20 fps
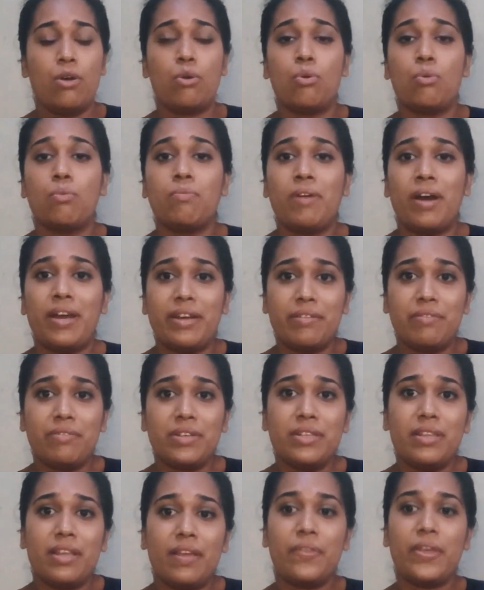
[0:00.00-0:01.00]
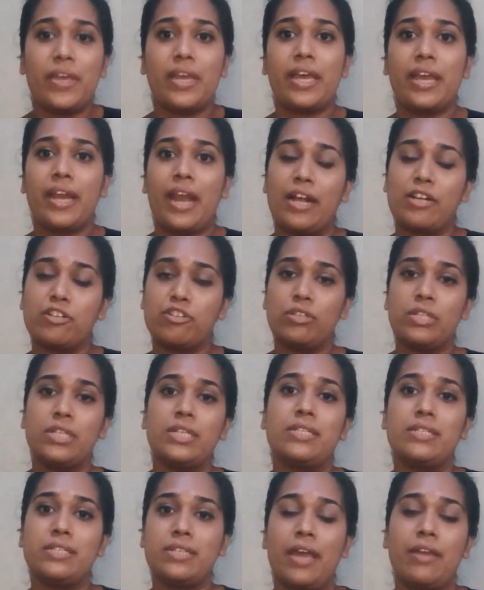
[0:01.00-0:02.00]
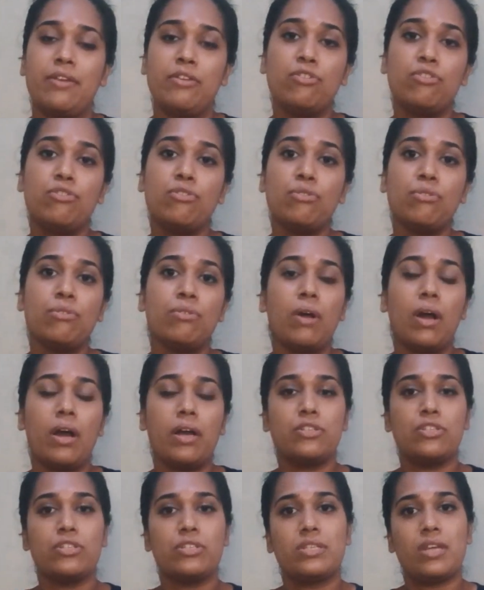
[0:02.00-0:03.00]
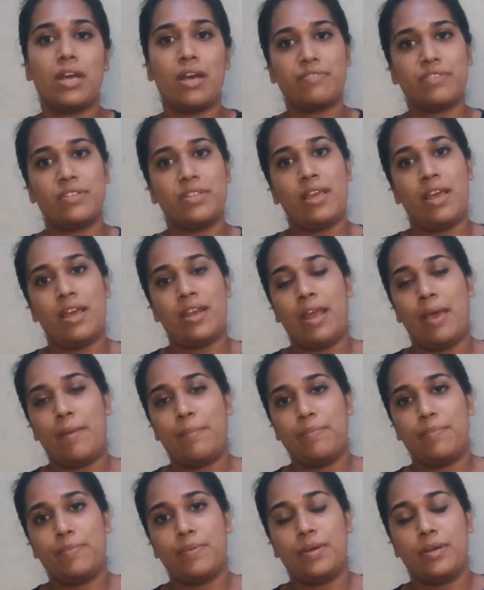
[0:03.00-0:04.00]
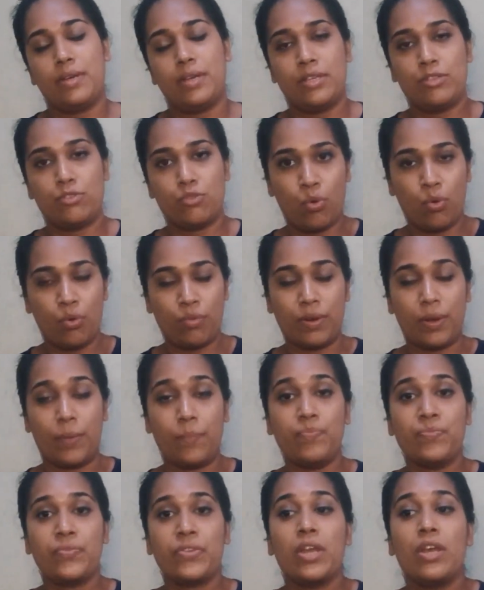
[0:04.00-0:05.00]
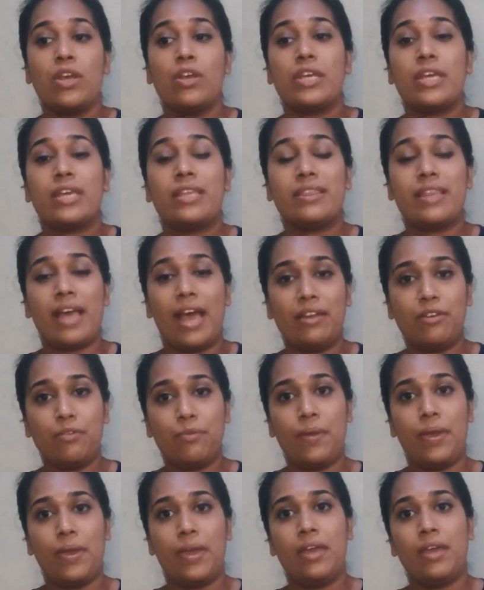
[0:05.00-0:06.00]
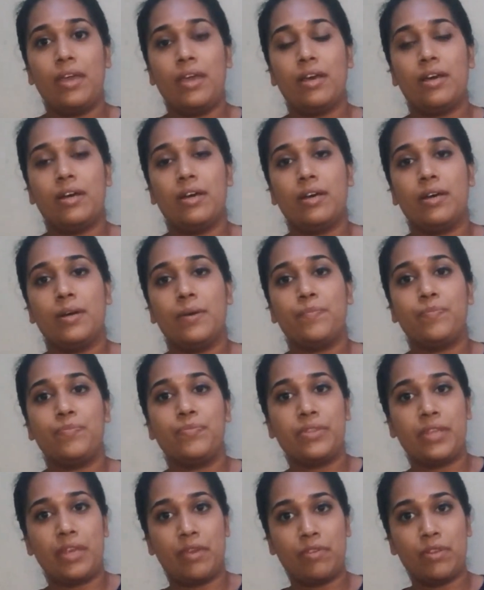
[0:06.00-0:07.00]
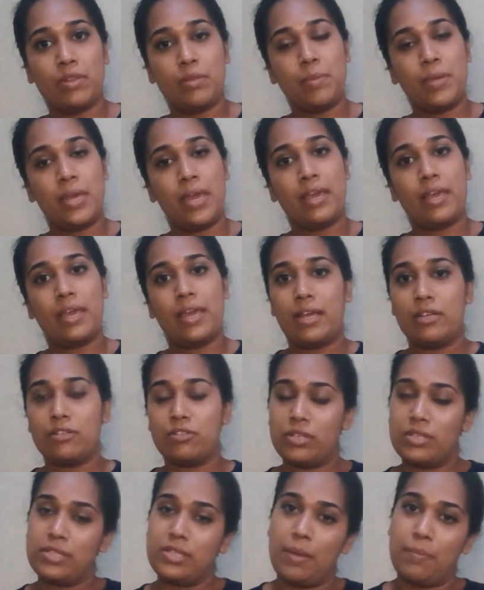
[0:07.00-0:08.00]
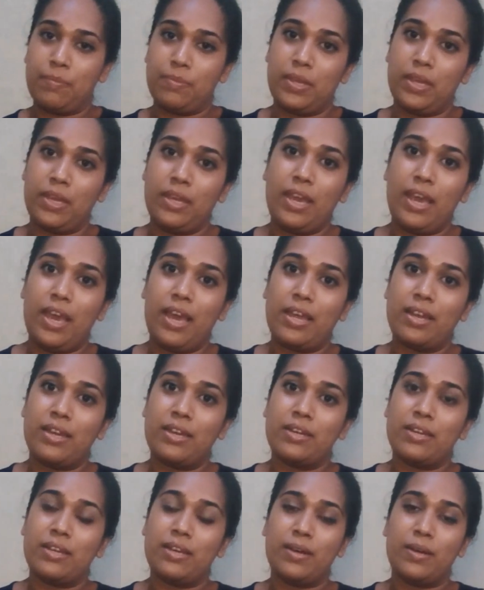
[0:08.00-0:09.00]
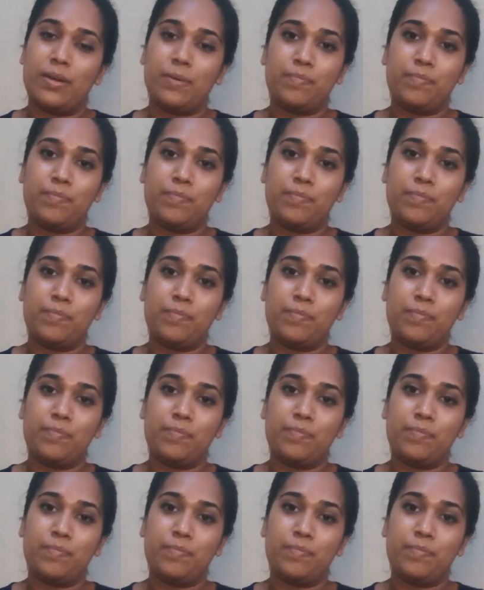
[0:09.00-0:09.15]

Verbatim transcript: or whatever that they can actually attend to just after their nap is over. In that way, they will be engaged in something, and